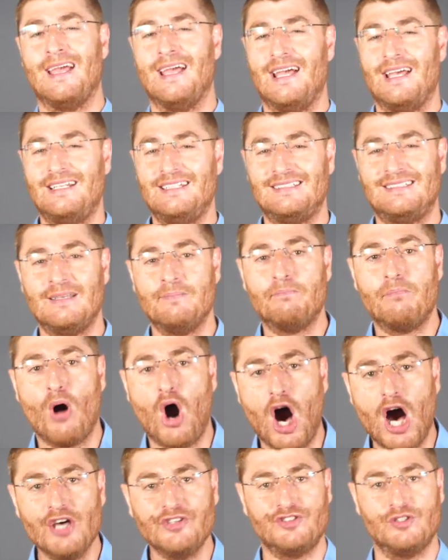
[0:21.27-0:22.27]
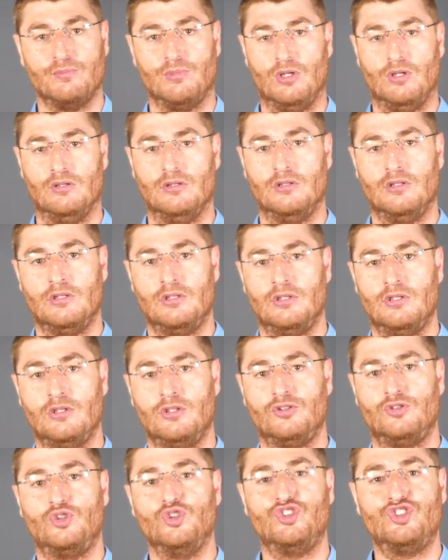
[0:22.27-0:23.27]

It is impossible to